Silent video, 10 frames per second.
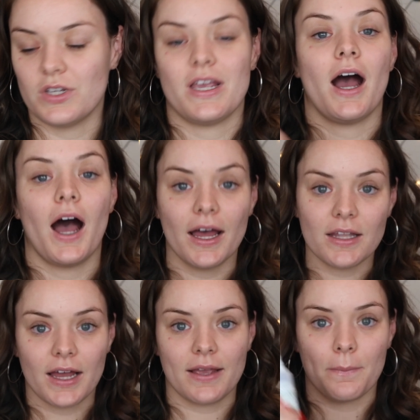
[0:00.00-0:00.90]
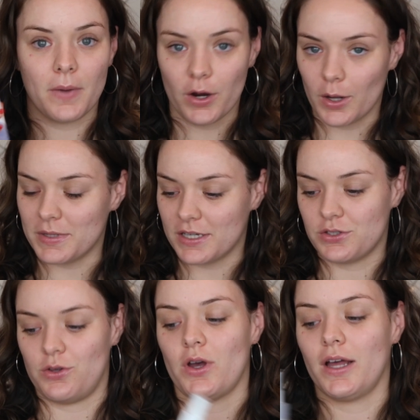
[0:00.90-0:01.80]
So yeah, I like Mario
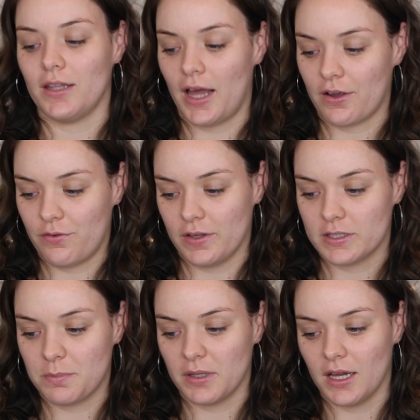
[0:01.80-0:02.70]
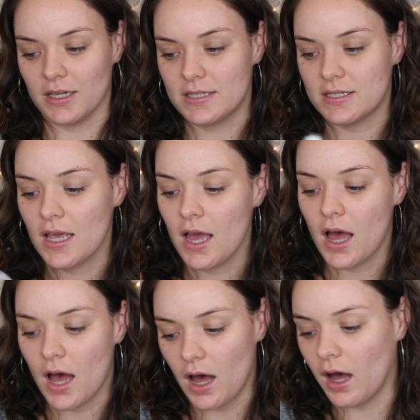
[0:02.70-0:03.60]
Badescu, I like Fix Plus,
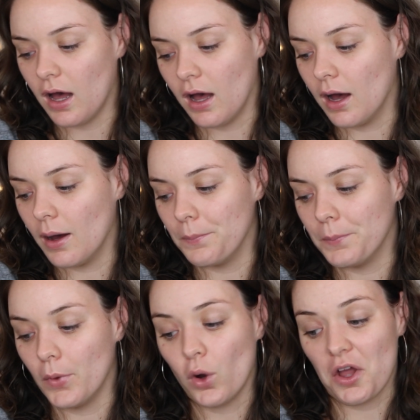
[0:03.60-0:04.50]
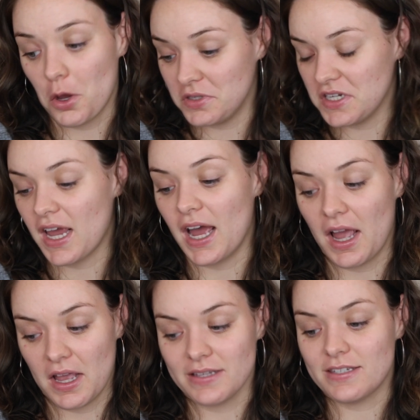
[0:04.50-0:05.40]
Urban
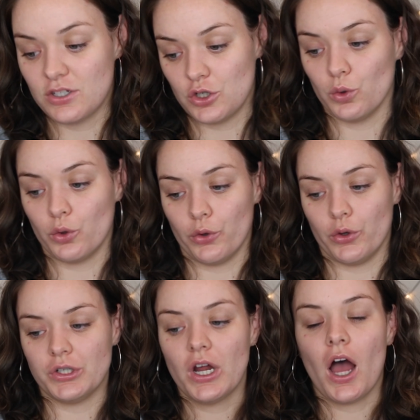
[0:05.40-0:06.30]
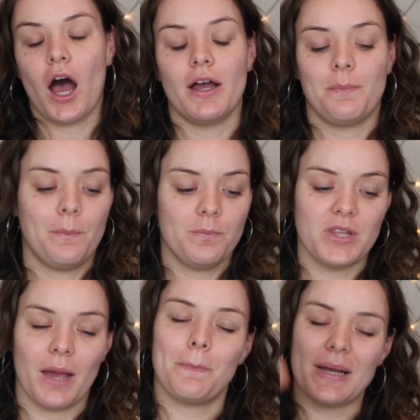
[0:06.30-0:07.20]
Decay, still good.
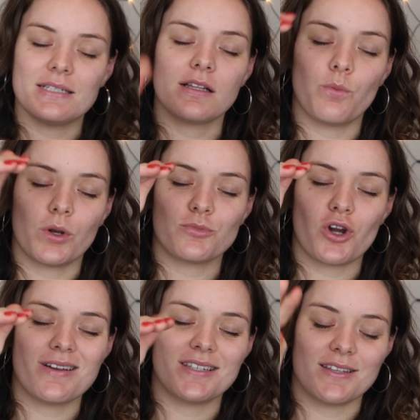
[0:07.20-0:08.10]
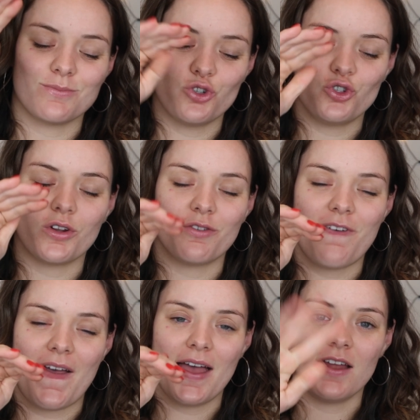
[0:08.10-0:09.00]
Yeah, basically what I'm trying to say is I'm just not a
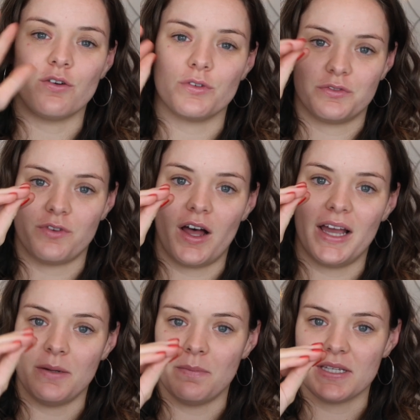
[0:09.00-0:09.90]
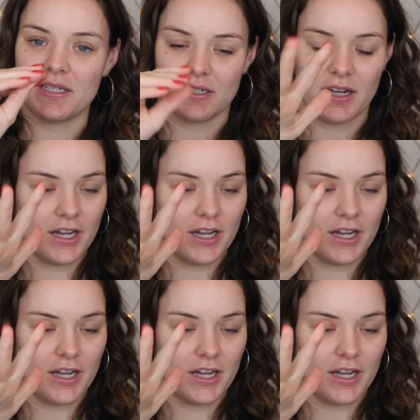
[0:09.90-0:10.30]
fan of the Fine Mister.